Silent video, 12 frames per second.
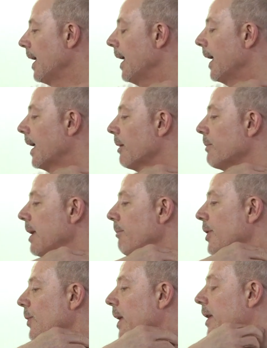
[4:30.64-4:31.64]
it comes in
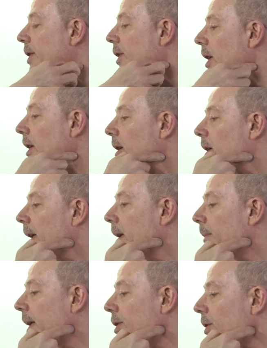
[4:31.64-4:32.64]
between the
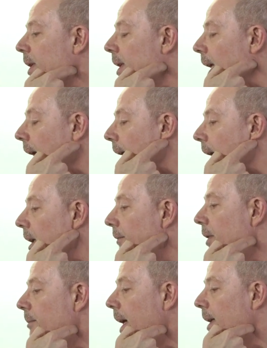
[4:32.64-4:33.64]
sternocleidomastoid and the angle of
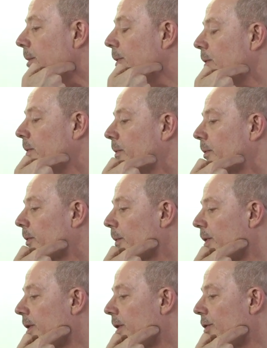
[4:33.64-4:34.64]
the mandible,
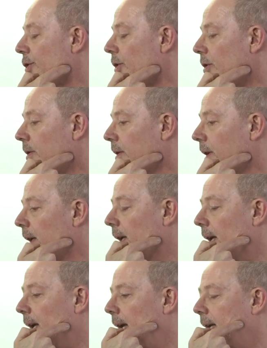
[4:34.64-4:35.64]
which is the jaw.
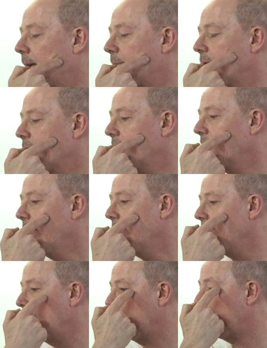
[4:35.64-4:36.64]
It comes onto the
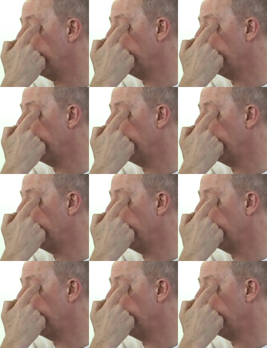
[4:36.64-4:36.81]
face below